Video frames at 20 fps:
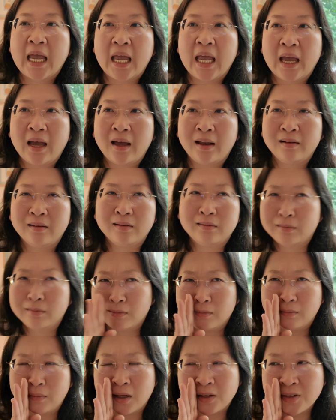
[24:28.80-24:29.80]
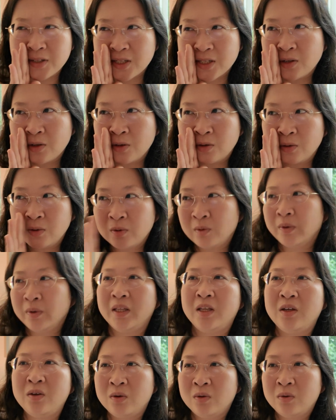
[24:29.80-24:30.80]
And also,
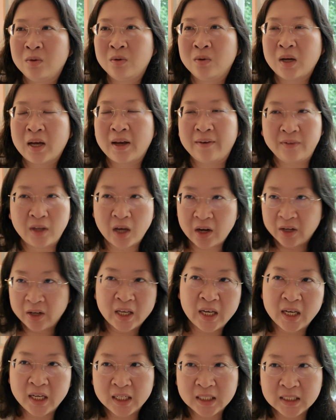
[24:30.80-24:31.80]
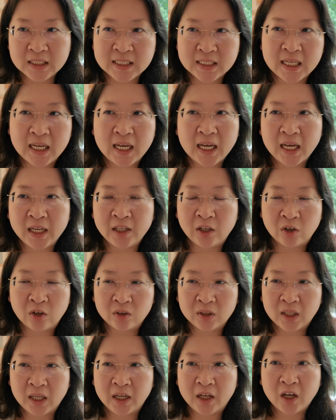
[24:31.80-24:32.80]
when you have young kids and
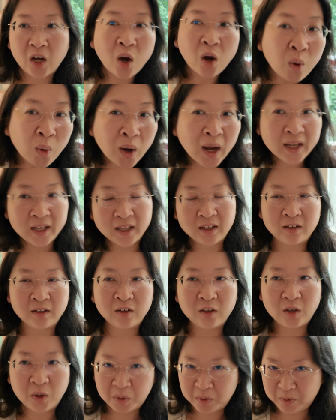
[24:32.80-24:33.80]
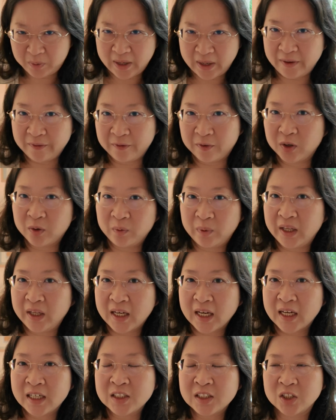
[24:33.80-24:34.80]
you're like, oh, I can go away for a
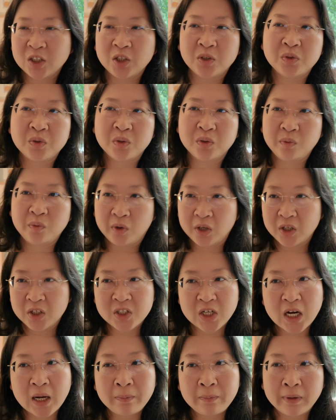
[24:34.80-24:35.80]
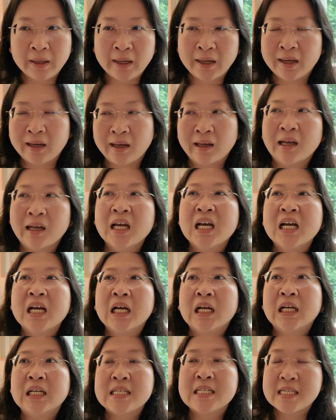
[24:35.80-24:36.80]
weekend to go do a workshop, like,
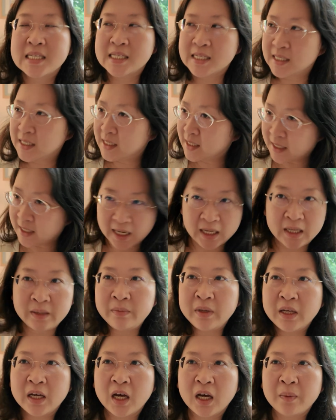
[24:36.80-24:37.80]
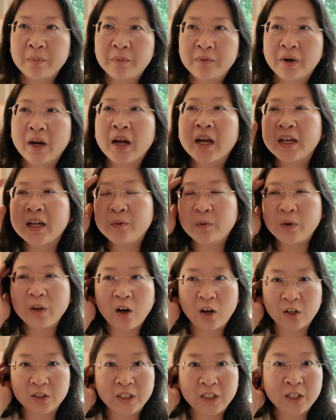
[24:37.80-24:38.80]
sign me up, right? We
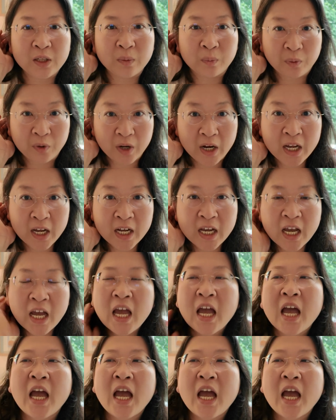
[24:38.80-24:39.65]
all need a break.